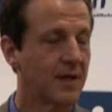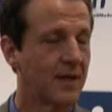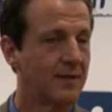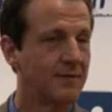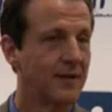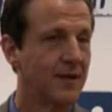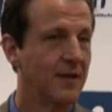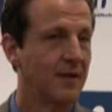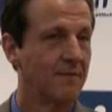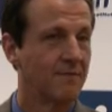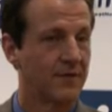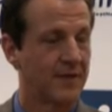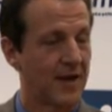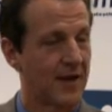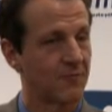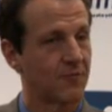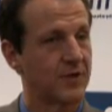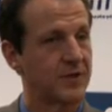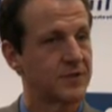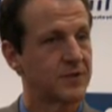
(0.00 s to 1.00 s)
And for
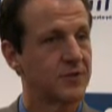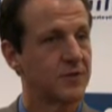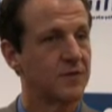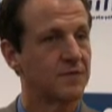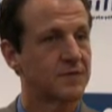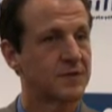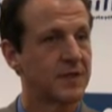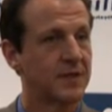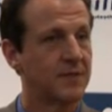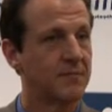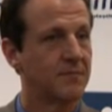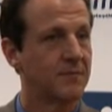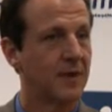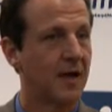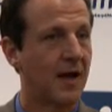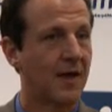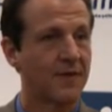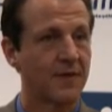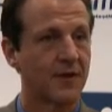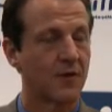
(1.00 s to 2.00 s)
that reason, you've seen,
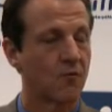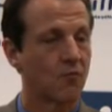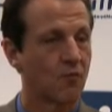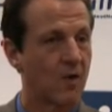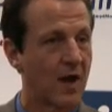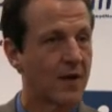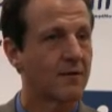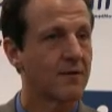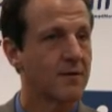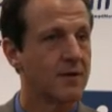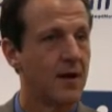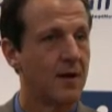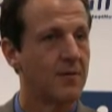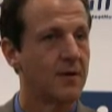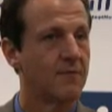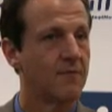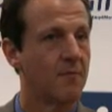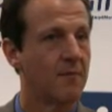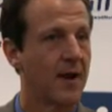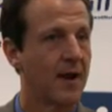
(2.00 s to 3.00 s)
I think, a record number
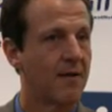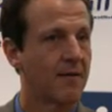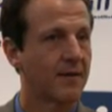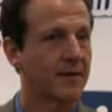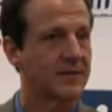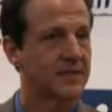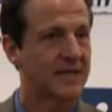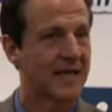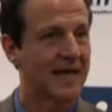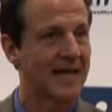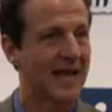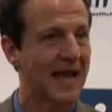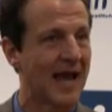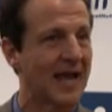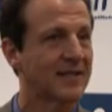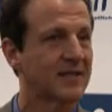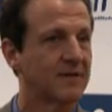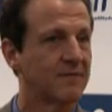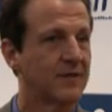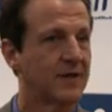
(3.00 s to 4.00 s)
of Americans getting
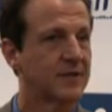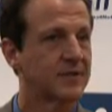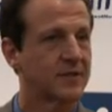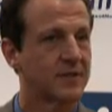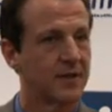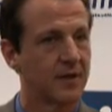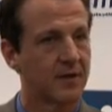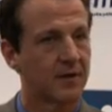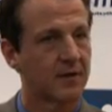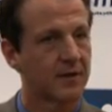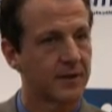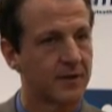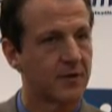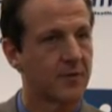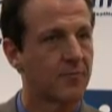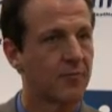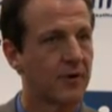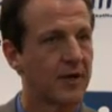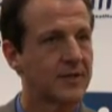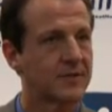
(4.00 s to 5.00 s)
active. They see a clear
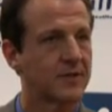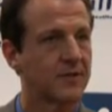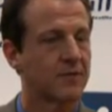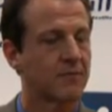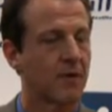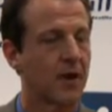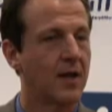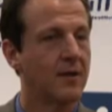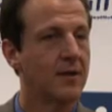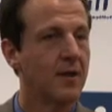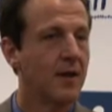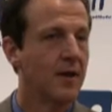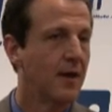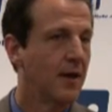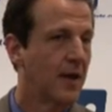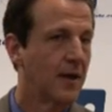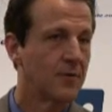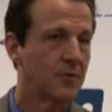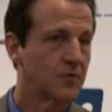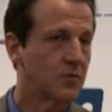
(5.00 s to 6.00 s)
and present threat,
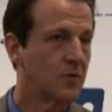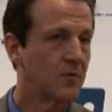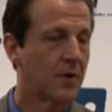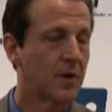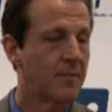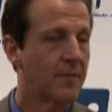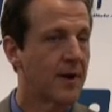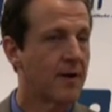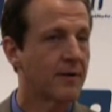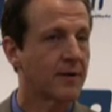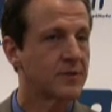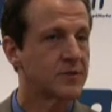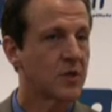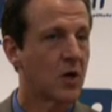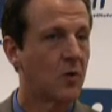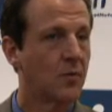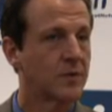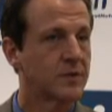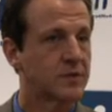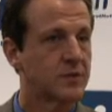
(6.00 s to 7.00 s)
and they're doing what Americans
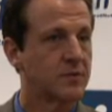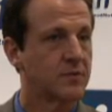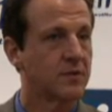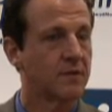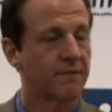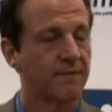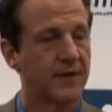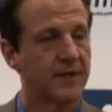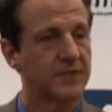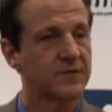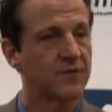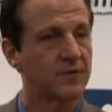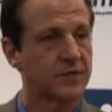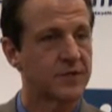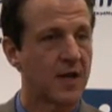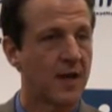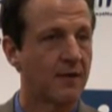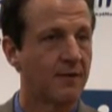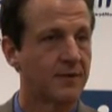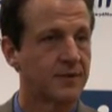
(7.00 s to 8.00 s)
always do in the face of a
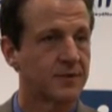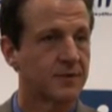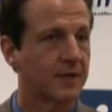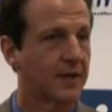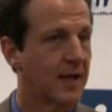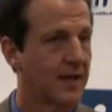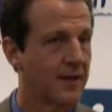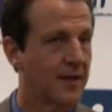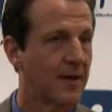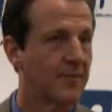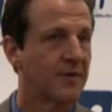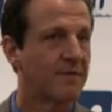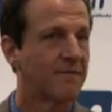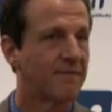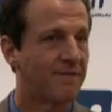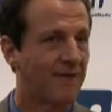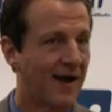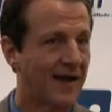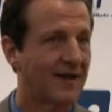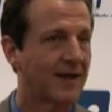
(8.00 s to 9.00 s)
challenge. They're getting up and
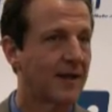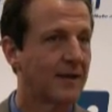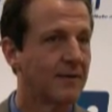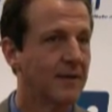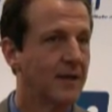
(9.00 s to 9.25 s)
fighting.